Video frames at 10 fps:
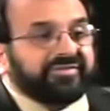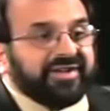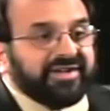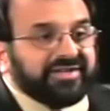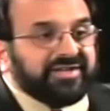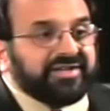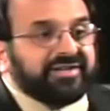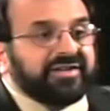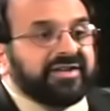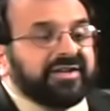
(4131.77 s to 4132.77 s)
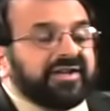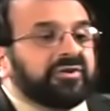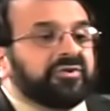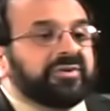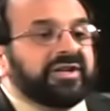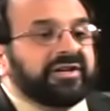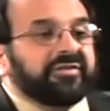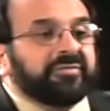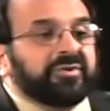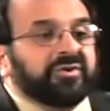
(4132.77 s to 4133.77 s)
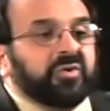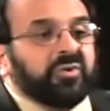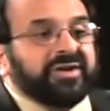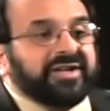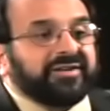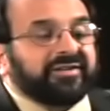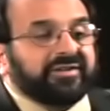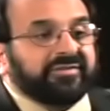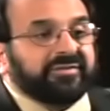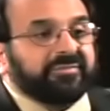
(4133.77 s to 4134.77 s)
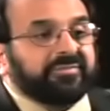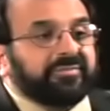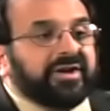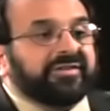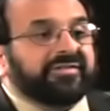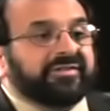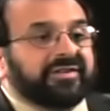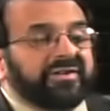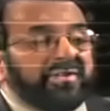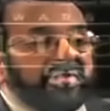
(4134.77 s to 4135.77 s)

Said, who in his book Orientalism posited